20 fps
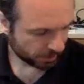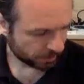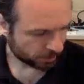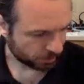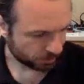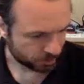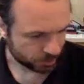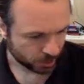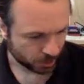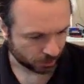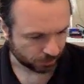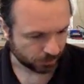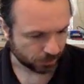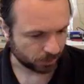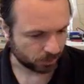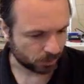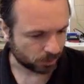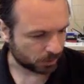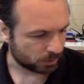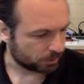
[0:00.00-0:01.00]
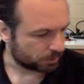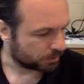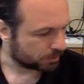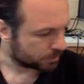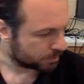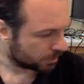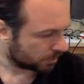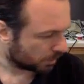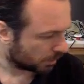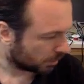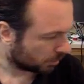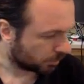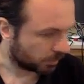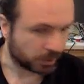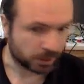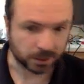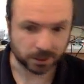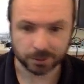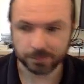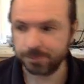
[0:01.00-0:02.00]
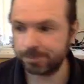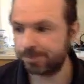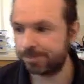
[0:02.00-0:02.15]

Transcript: it with JB World and see how we go.